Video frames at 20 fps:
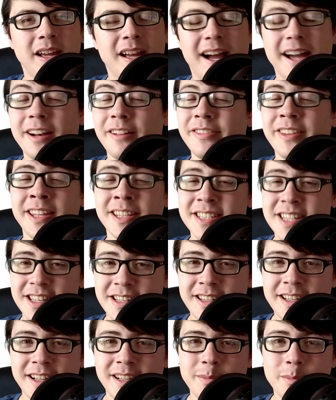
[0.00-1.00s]
I don't think it's a
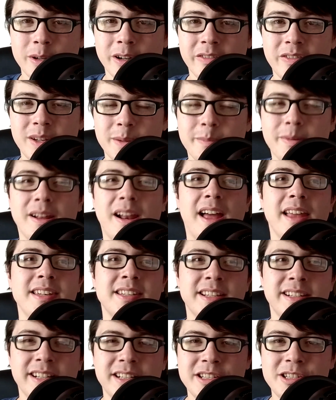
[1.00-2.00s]
good movie, but I
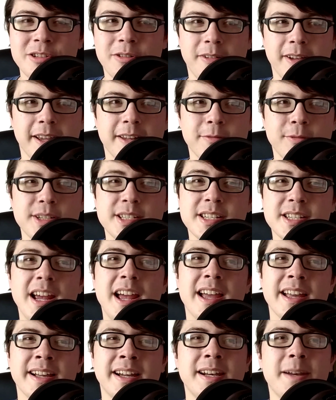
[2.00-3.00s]
did enjoy it, which
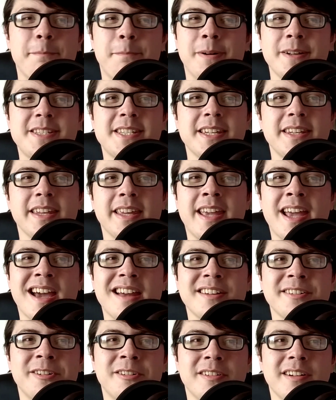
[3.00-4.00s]
kind of puts it in the
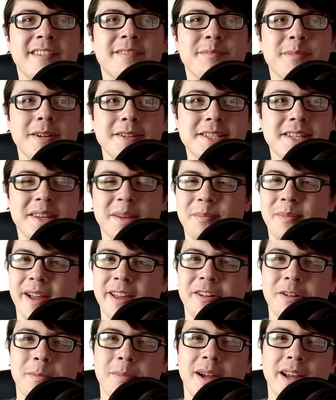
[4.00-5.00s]
category of most of the
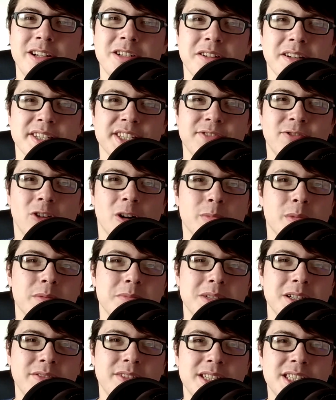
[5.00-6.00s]
Michael Bay Transformer
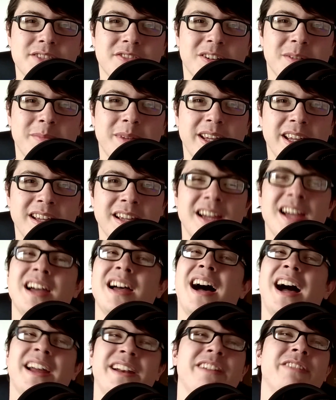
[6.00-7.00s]
movies for me.
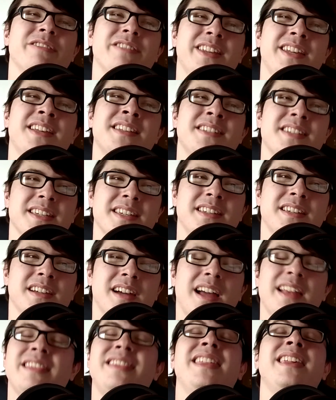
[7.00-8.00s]
I don't think it's
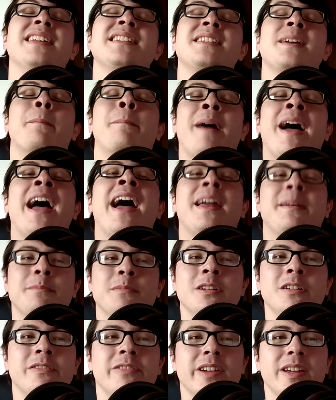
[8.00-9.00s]
I think it's a bad
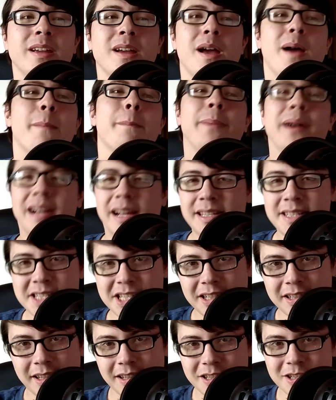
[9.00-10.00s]
movie, but I
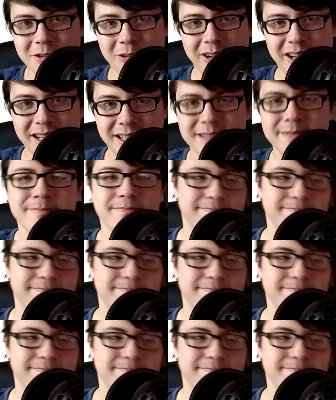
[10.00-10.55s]
still enjoyed it.